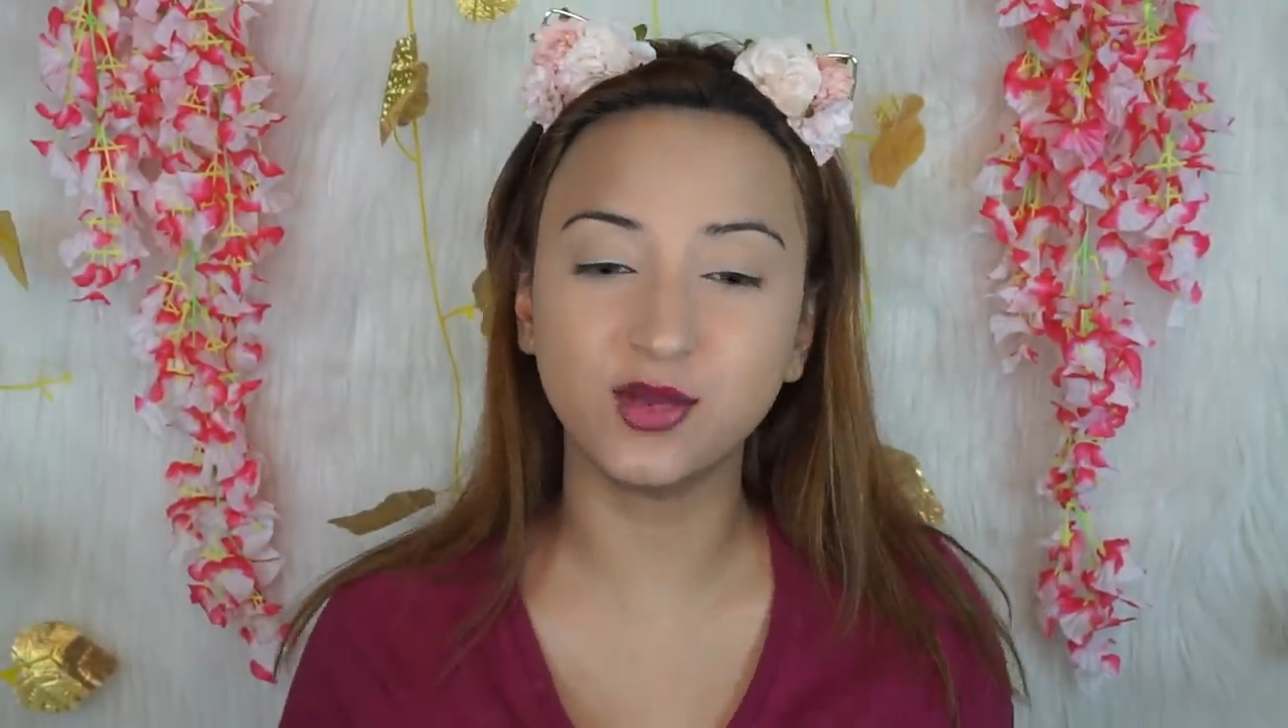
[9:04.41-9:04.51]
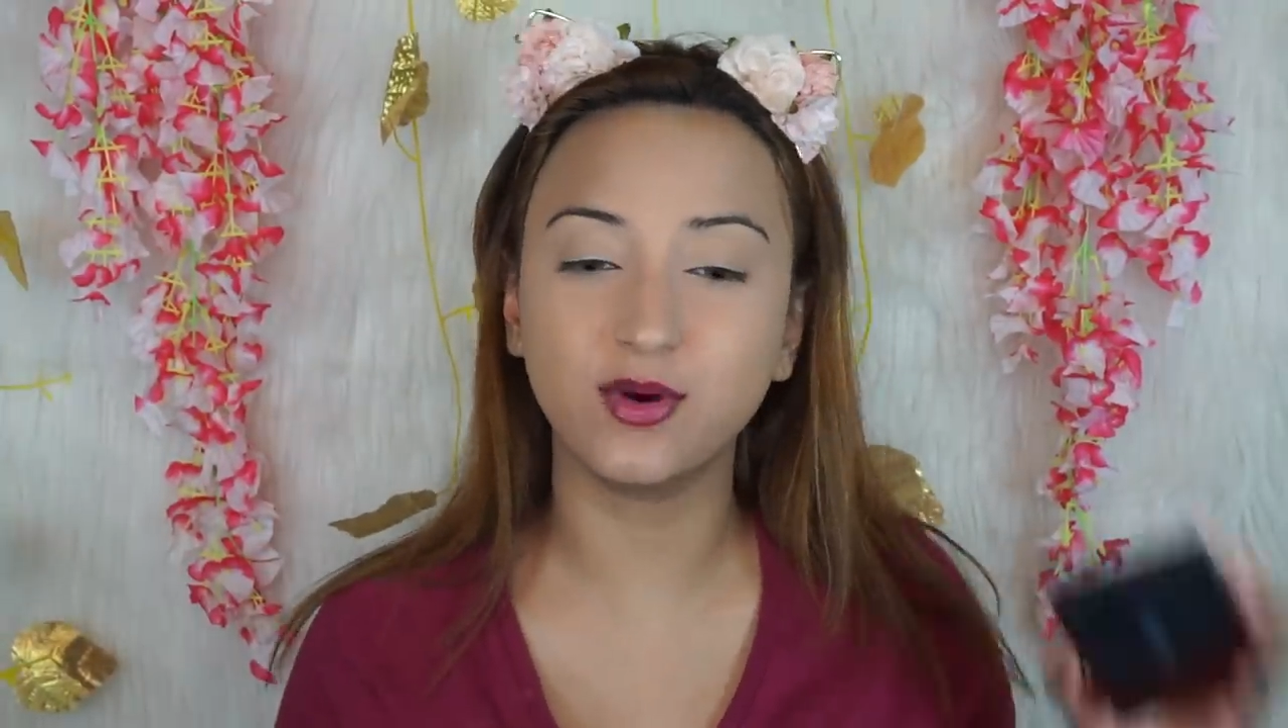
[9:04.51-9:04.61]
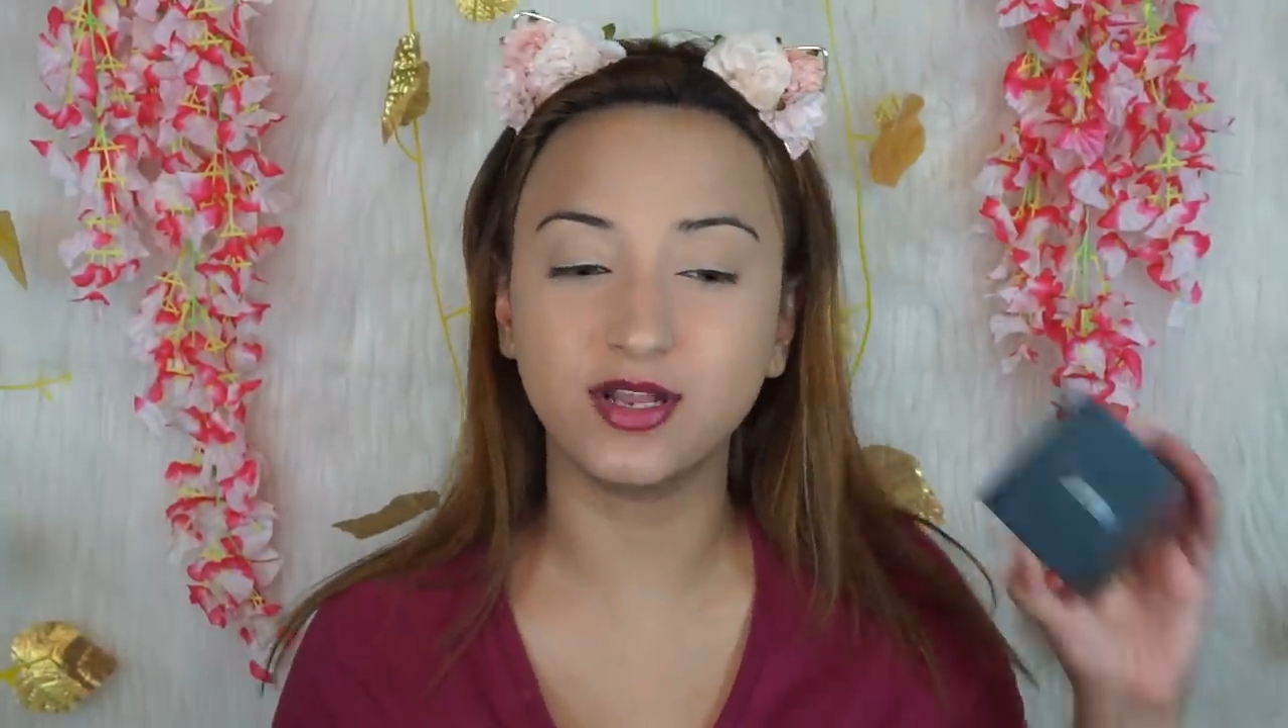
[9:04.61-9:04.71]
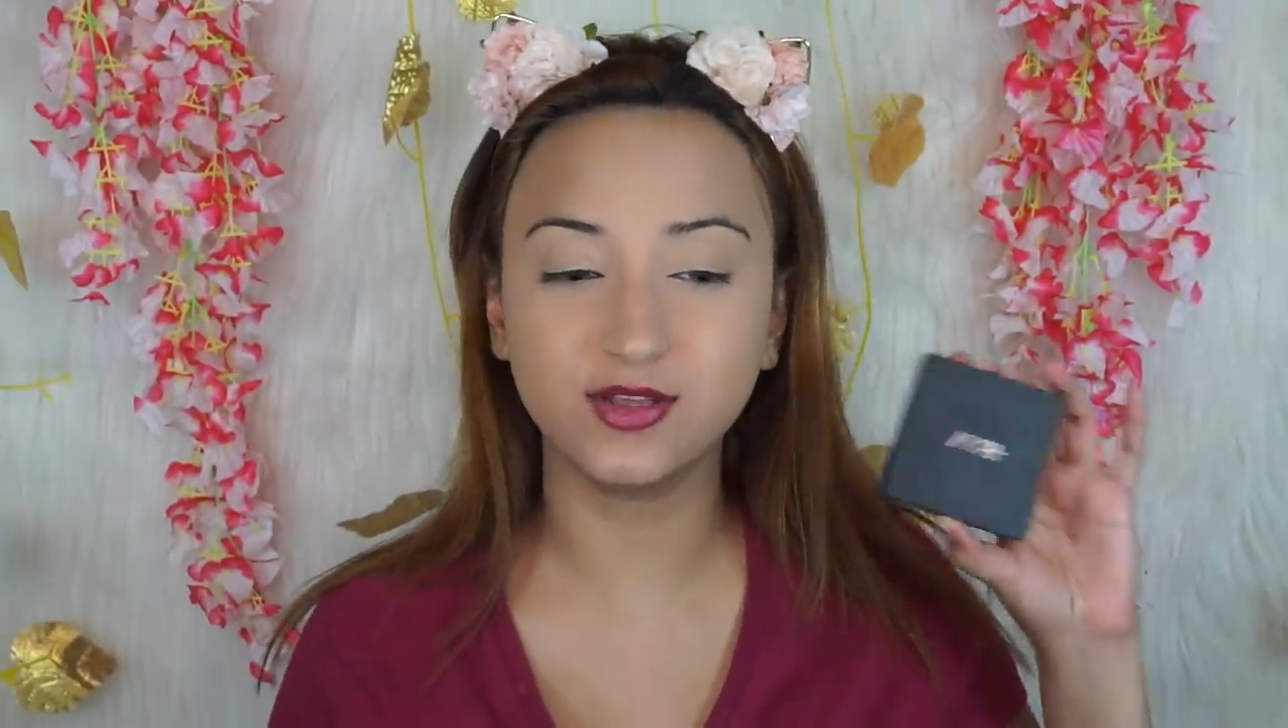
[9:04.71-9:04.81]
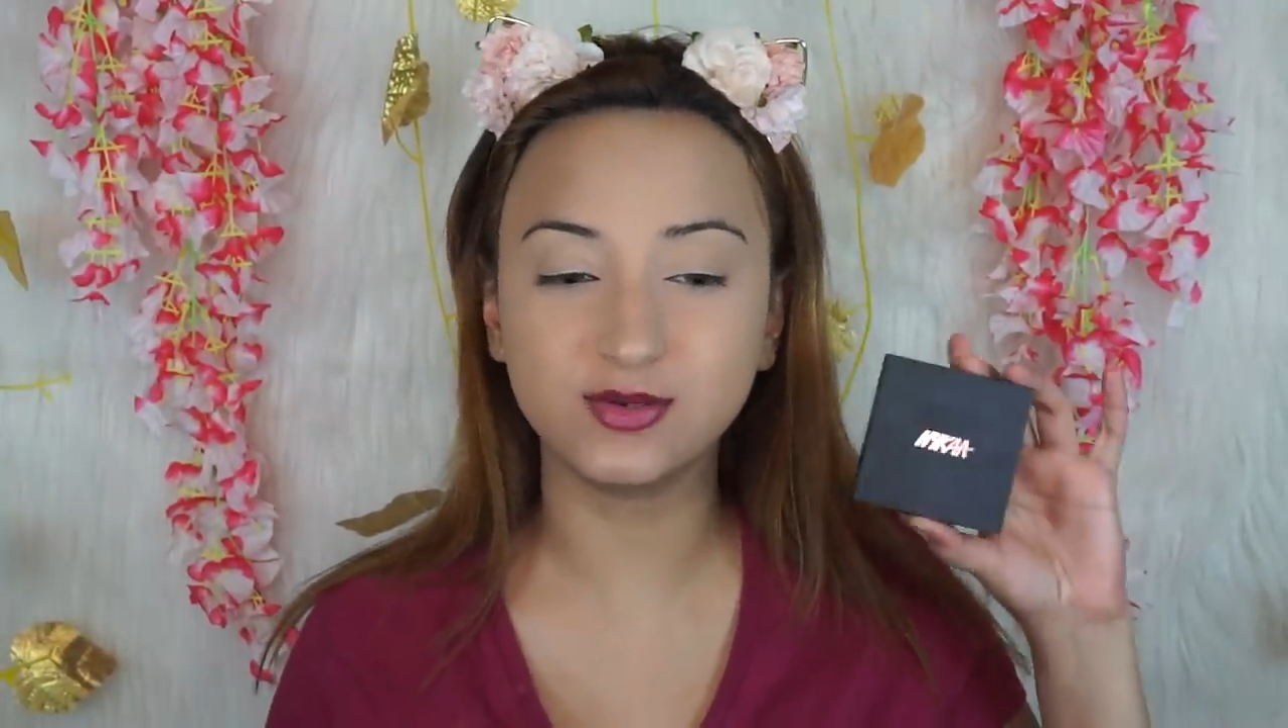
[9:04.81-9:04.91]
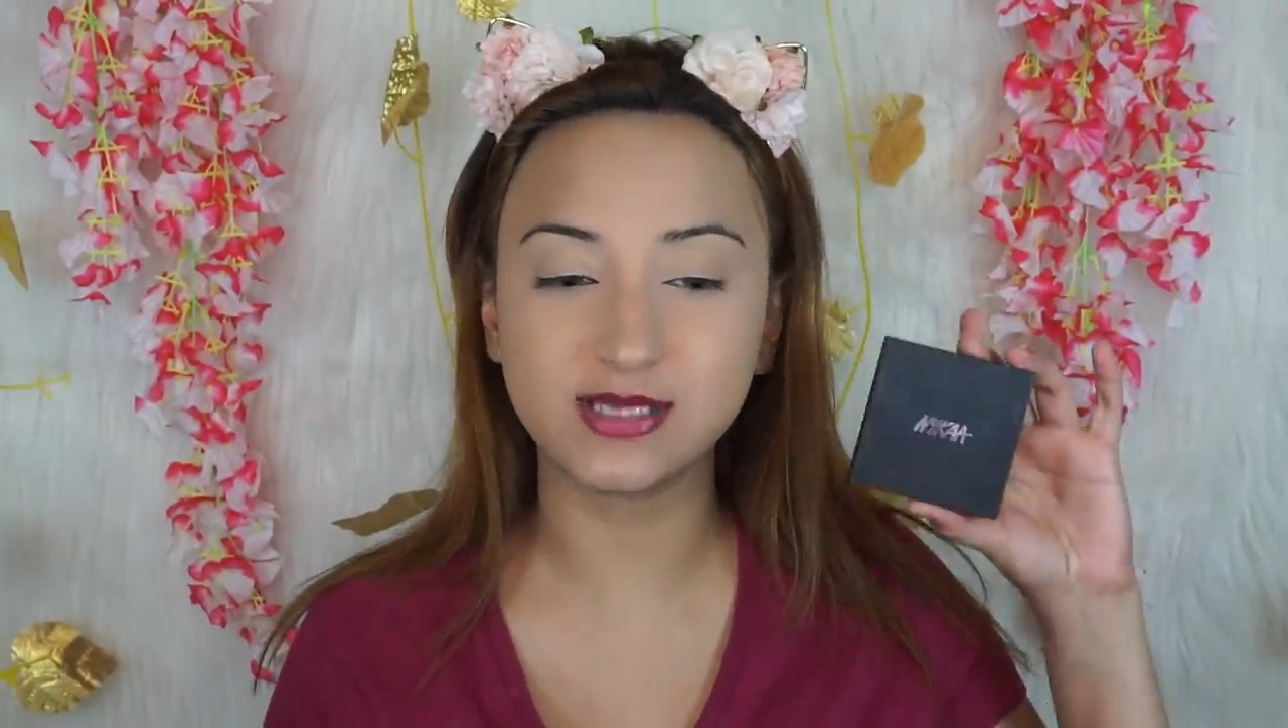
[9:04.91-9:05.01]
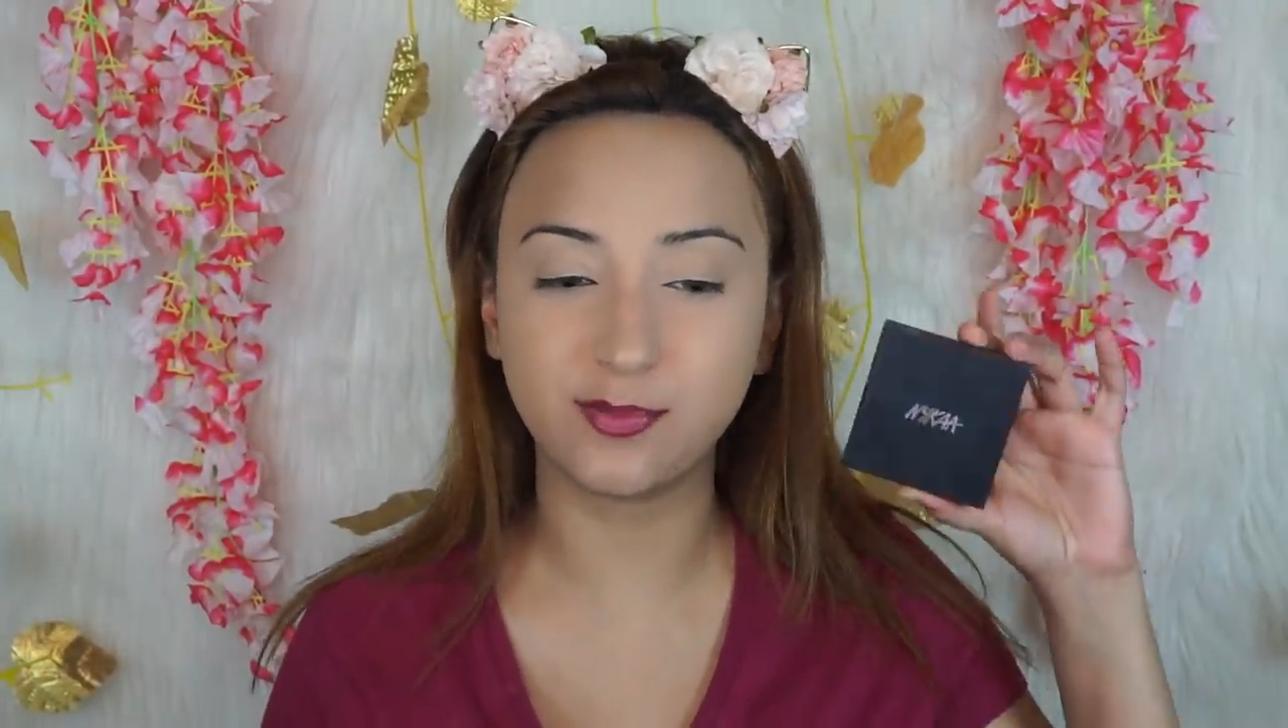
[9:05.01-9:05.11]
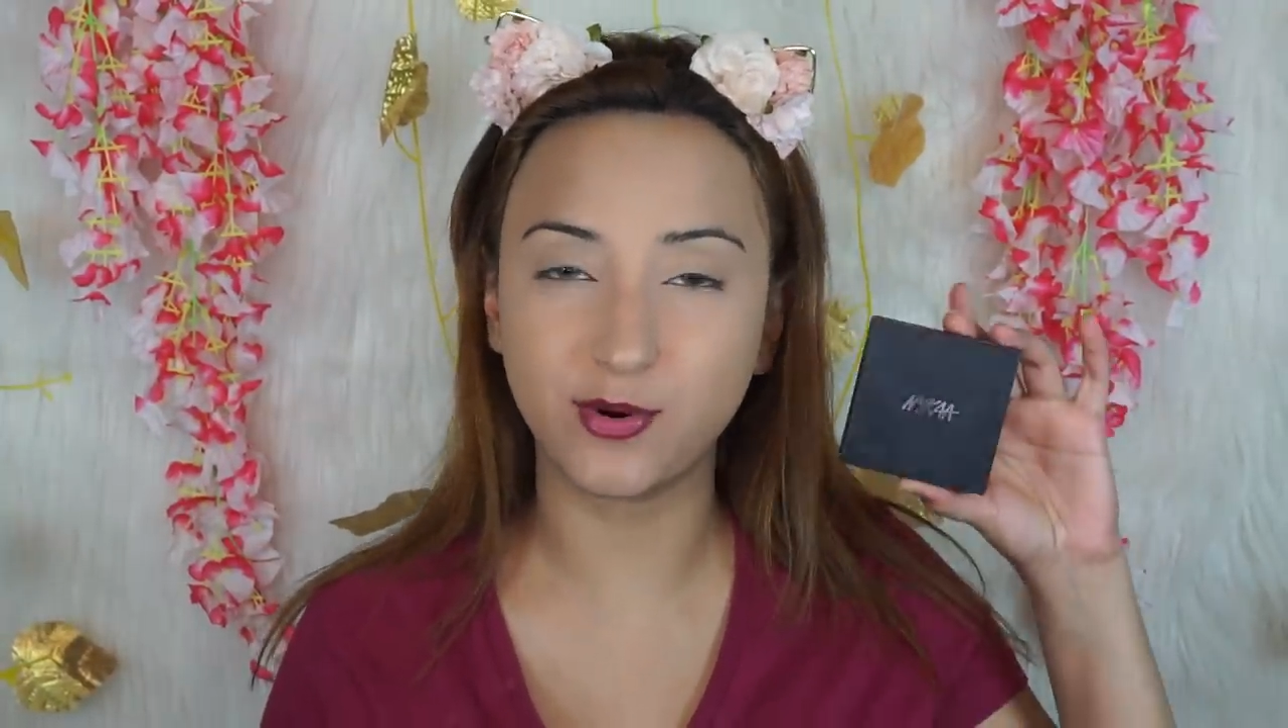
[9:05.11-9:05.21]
you want to use a